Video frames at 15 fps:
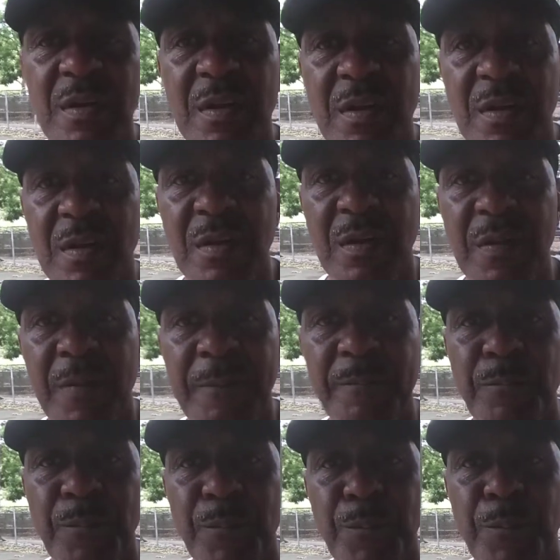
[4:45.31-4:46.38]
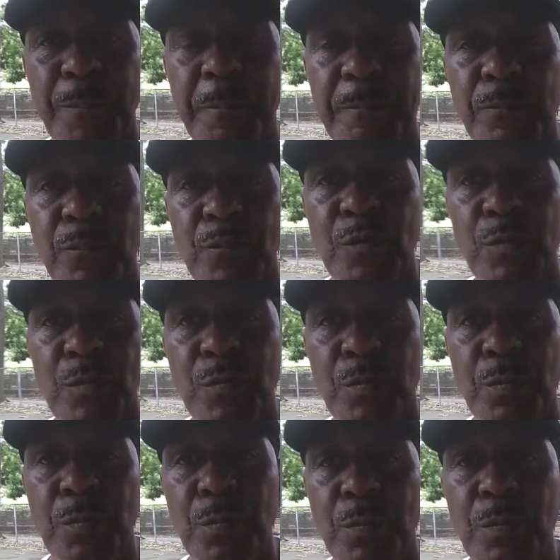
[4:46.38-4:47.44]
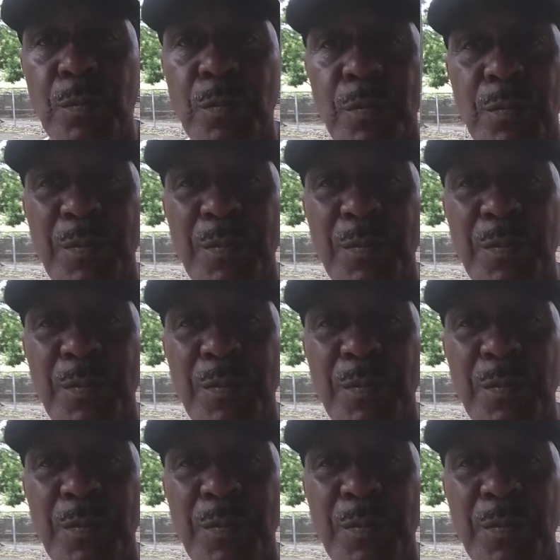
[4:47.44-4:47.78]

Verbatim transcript: I'm going to mention the name on, on the Knicks player.